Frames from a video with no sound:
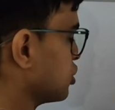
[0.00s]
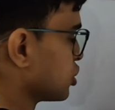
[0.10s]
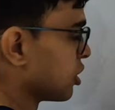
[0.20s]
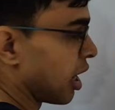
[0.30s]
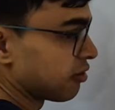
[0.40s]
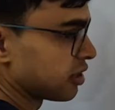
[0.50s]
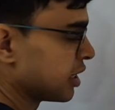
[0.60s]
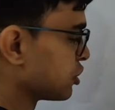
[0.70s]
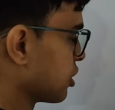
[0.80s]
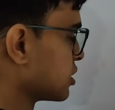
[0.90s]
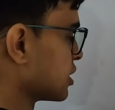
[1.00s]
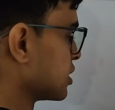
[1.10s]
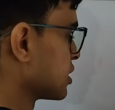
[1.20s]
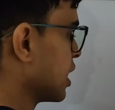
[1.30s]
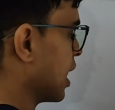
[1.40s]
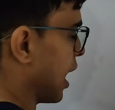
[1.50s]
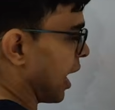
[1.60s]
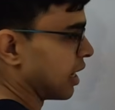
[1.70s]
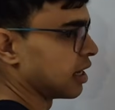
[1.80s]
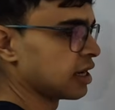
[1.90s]
So you have three choices,
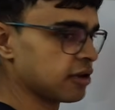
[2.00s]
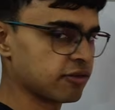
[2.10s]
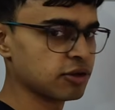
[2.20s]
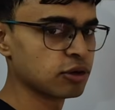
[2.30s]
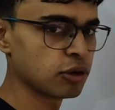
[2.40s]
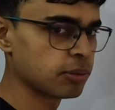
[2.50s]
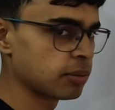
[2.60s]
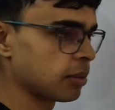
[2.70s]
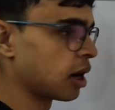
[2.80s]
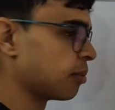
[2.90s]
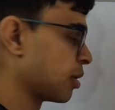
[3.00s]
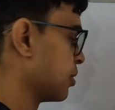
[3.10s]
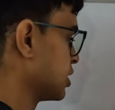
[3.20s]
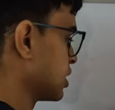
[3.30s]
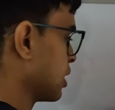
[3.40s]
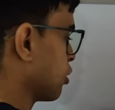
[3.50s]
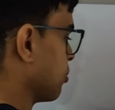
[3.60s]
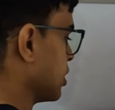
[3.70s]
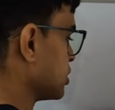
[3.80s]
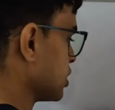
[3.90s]
and if you know permutation and
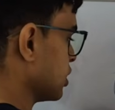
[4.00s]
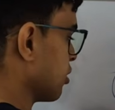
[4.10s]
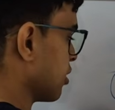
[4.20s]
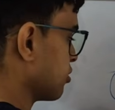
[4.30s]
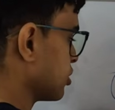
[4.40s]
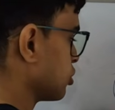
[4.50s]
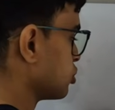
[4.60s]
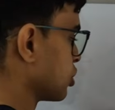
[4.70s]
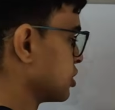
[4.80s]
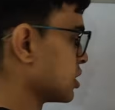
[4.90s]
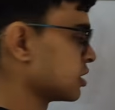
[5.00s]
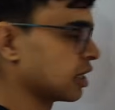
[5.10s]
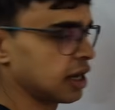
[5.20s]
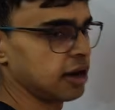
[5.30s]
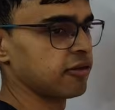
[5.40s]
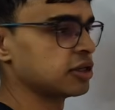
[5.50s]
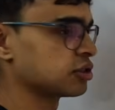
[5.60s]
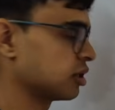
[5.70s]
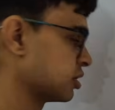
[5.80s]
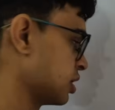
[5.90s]
combination, you have two choices here and one
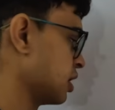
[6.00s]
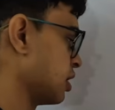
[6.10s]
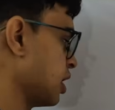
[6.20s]
choice here.